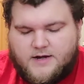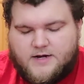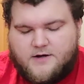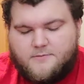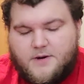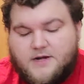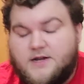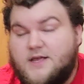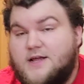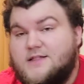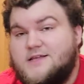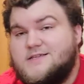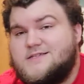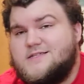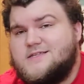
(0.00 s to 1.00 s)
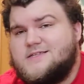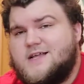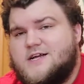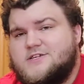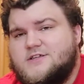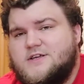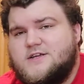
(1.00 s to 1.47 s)
Didn't mean to get this, and this is
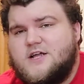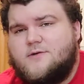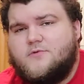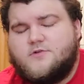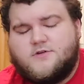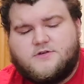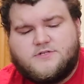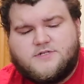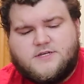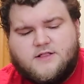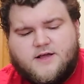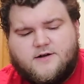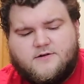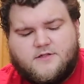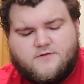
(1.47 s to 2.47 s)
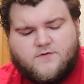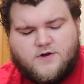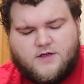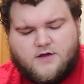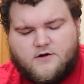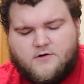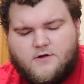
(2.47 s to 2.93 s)
actually a double. You'll see later in the
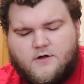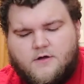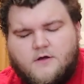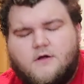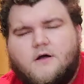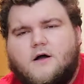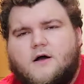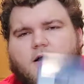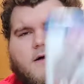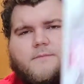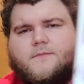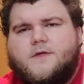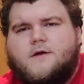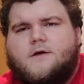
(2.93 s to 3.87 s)
video. Um,